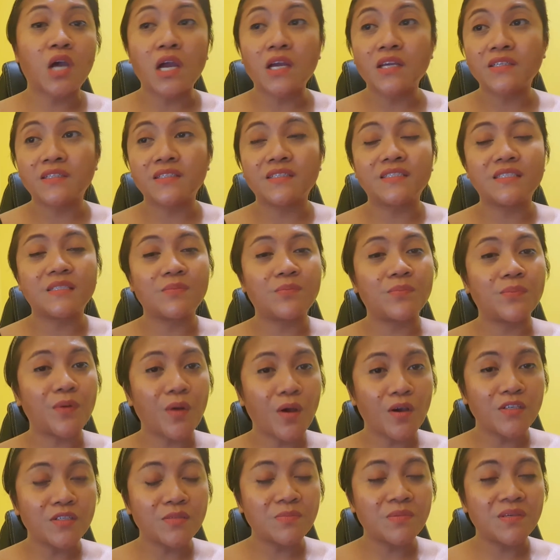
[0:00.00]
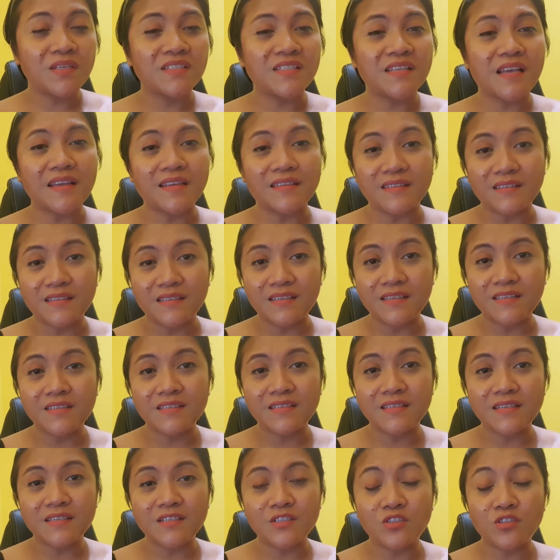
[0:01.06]
target the prospects I
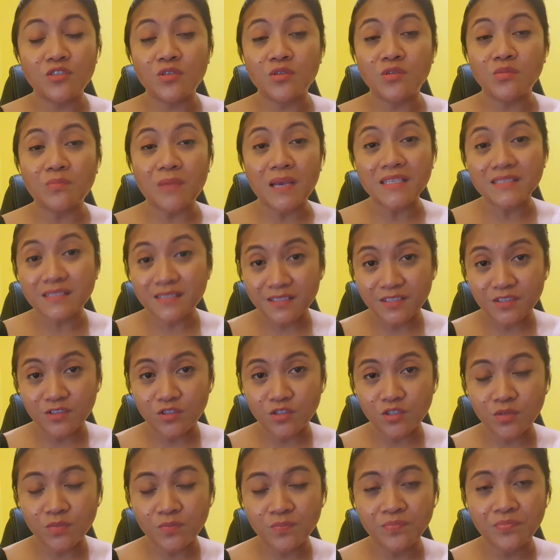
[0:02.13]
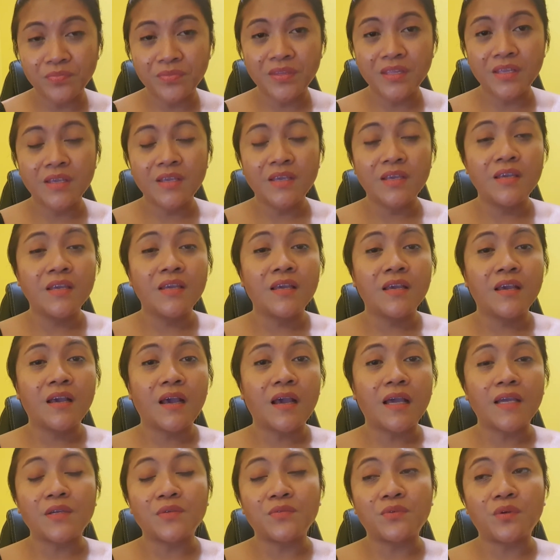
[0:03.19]
needed to message.
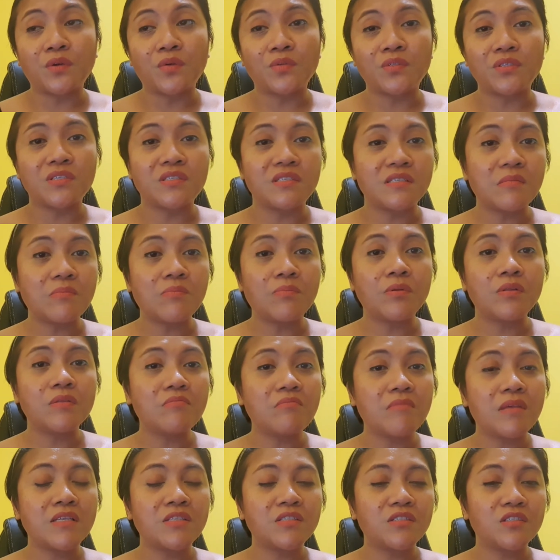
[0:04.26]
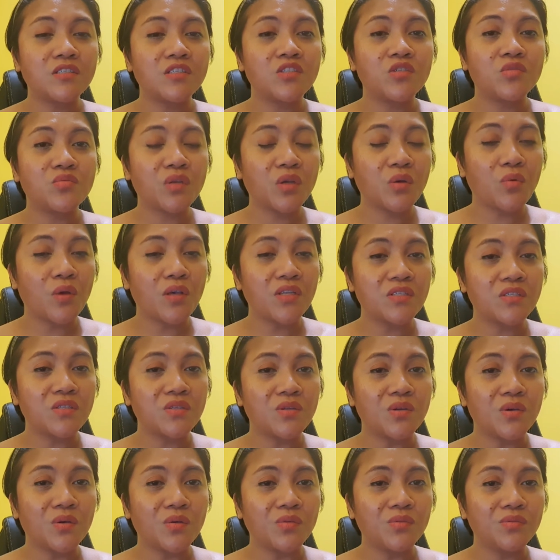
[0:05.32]
I wrote a simple message request
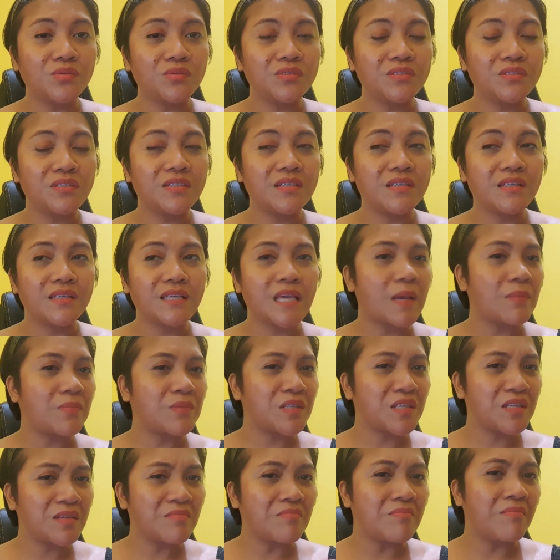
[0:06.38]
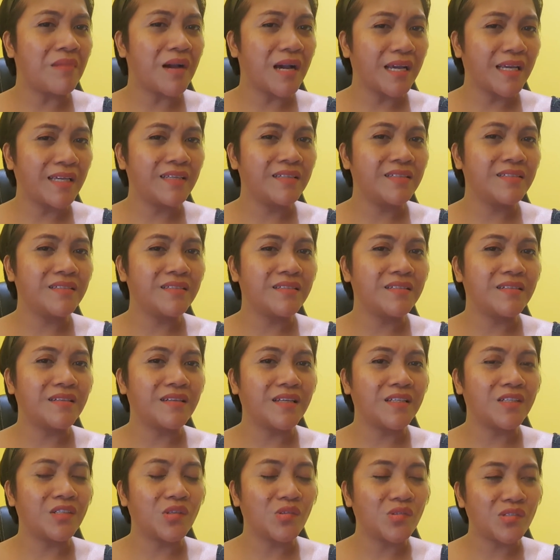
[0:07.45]
note, kept in mind
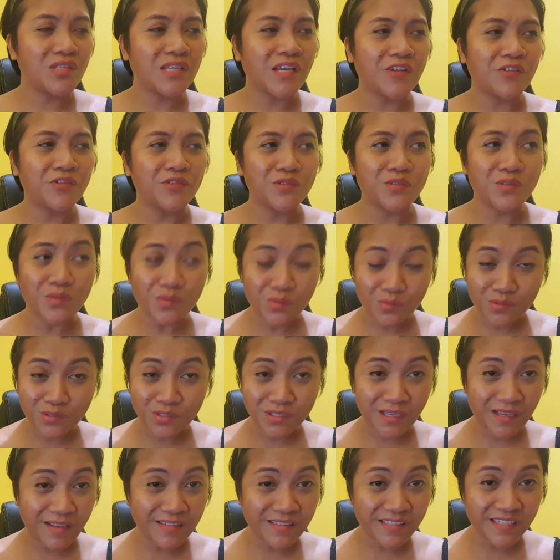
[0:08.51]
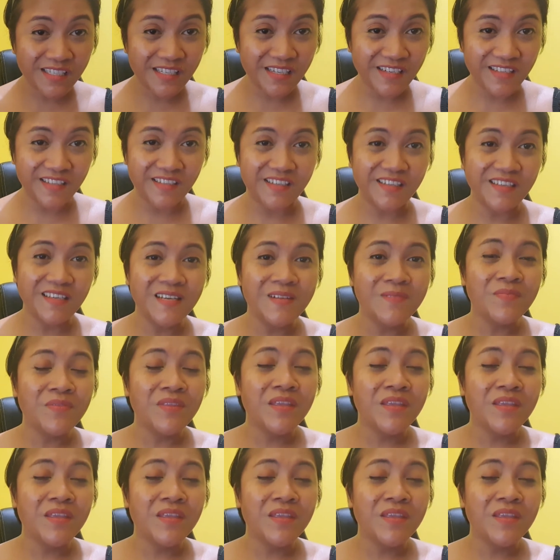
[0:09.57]
not to sound too salesy,